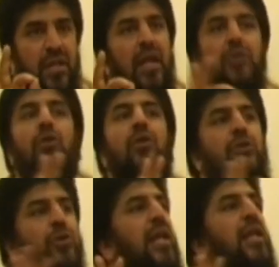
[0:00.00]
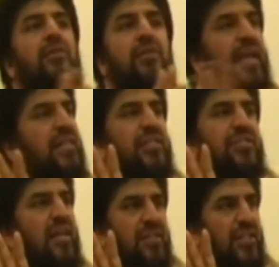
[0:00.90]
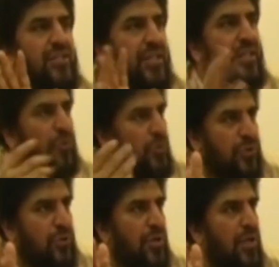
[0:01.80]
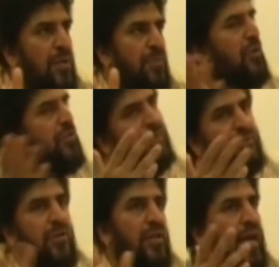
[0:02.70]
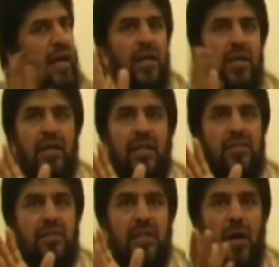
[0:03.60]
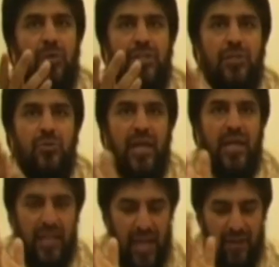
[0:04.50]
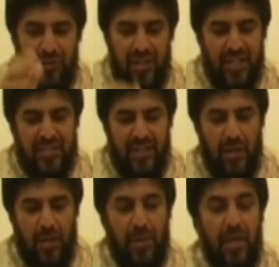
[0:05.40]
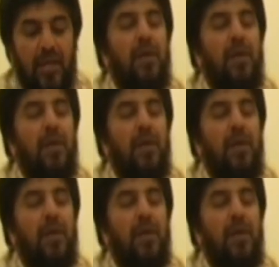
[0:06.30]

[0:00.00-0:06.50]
You can get the translation in Urdu because alhamdulillah now it is everything is available.